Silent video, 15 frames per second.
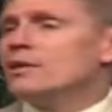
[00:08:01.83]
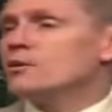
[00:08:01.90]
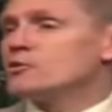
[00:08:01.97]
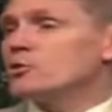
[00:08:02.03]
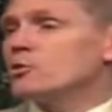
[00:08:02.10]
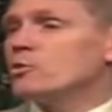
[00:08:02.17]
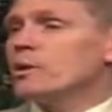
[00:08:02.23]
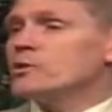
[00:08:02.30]

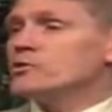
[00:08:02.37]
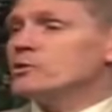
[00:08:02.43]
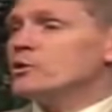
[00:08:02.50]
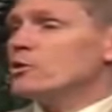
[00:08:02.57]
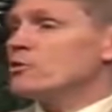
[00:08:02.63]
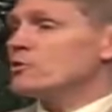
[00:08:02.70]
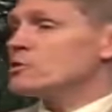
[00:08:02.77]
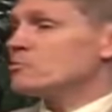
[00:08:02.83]
There's no question
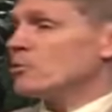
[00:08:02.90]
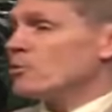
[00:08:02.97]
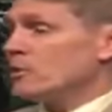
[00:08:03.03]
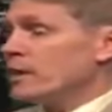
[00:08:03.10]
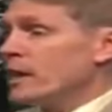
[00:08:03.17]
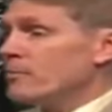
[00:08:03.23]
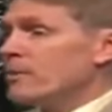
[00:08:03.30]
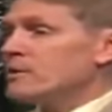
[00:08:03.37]
the earth is
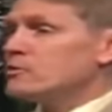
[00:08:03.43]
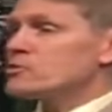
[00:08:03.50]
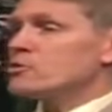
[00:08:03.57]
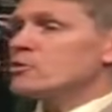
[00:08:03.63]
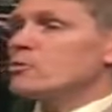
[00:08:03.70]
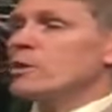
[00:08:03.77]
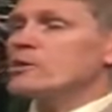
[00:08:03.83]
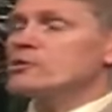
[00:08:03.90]
broken up, and there's
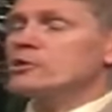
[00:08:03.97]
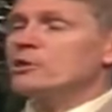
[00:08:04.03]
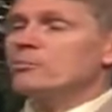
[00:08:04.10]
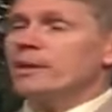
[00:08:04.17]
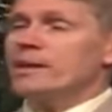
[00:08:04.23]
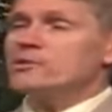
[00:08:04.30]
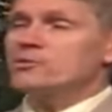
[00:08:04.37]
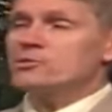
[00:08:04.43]
no question the
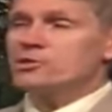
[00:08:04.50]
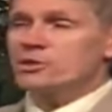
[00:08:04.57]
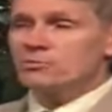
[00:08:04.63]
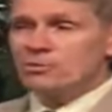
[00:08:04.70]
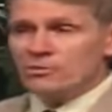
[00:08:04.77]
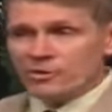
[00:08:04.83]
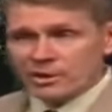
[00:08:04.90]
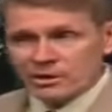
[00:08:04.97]
plates are still
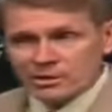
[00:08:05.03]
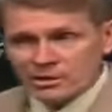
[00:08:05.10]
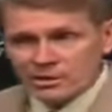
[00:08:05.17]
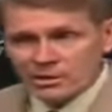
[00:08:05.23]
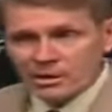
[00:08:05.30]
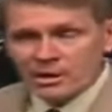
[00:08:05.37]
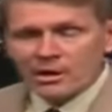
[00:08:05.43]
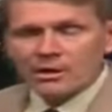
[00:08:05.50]
moving.
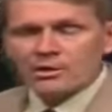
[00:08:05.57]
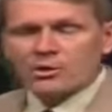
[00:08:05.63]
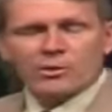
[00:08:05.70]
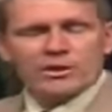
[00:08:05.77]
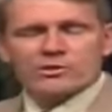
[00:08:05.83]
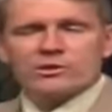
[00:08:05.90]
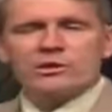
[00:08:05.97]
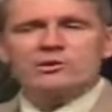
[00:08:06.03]
The
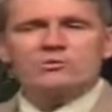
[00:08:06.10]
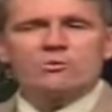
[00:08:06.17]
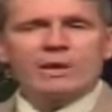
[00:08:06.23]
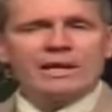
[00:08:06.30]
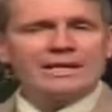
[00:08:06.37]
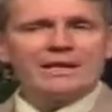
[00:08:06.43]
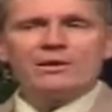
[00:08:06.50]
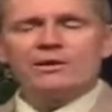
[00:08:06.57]
question is,
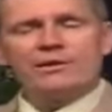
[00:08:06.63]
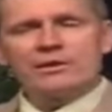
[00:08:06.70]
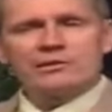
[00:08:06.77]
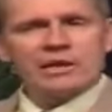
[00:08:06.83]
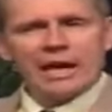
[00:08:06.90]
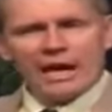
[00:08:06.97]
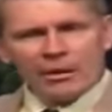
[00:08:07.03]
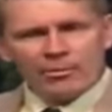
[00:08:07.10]
when did all
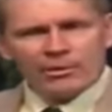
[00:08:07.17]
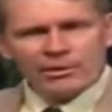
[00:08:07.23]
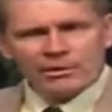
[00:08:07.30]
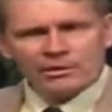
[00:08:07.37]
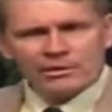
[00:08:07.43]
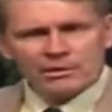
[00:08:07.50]
this happen?